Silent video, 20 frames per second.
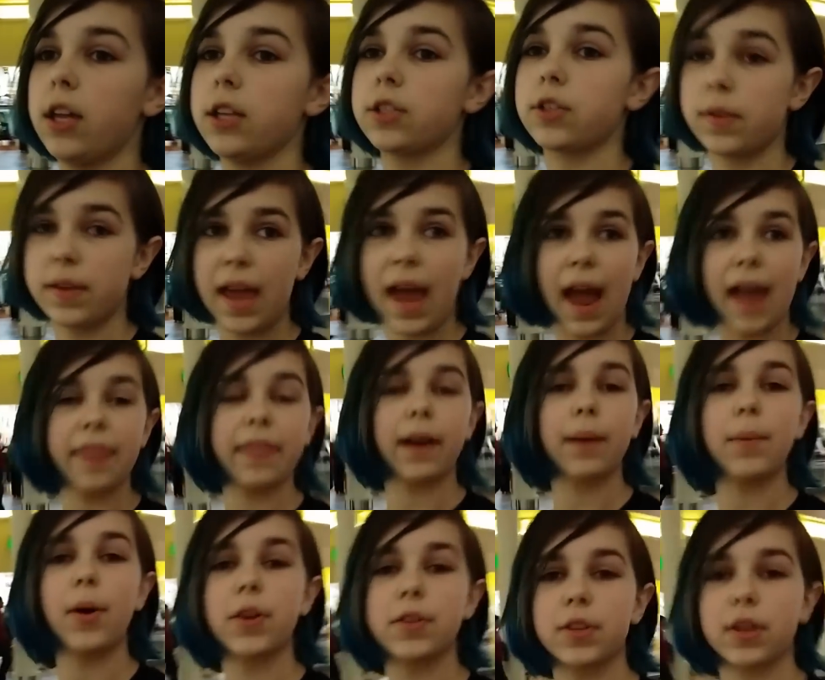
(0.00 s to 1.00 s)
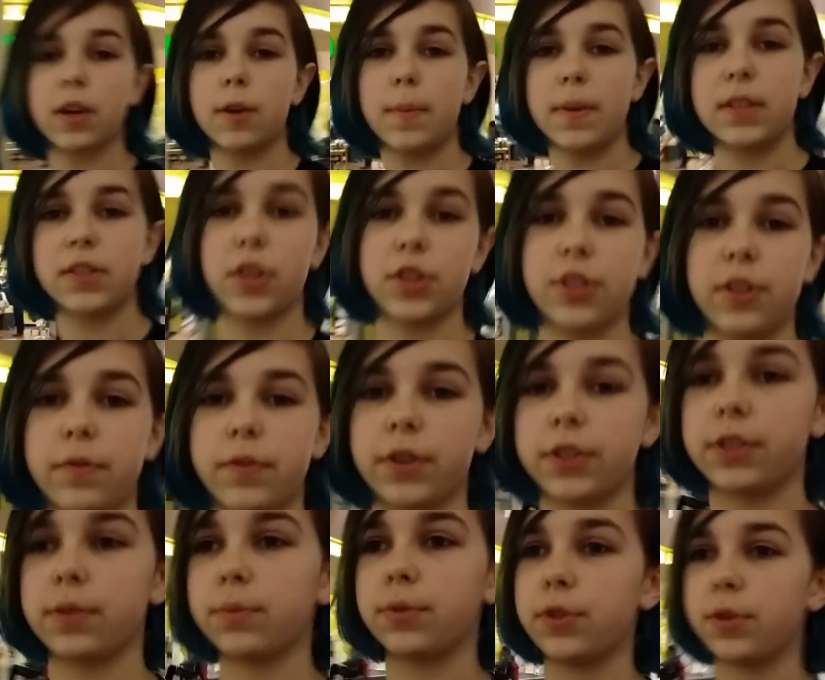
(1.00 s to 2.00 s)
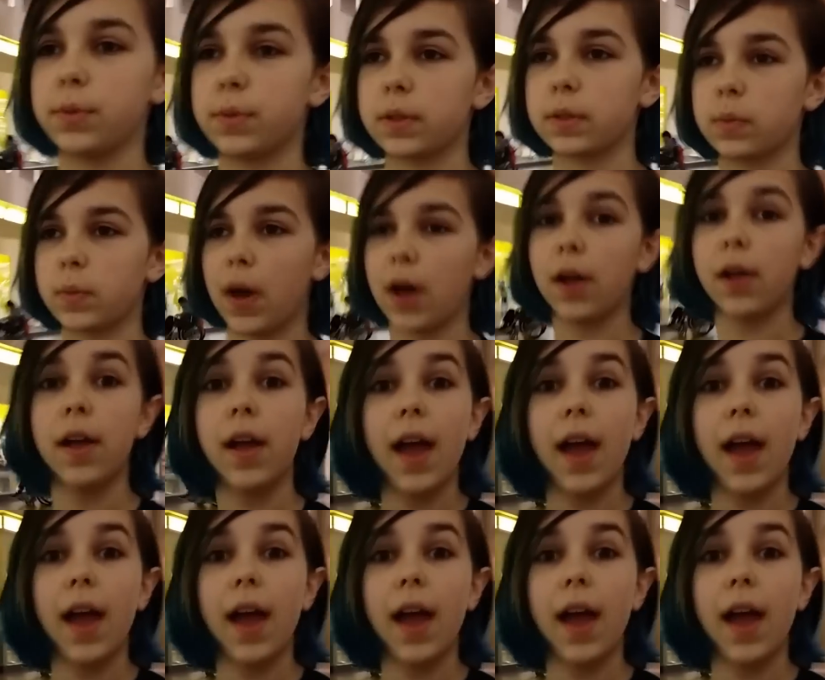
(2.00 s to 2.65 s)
So yeah, and then I'm also gonna be searching for some shoes as well.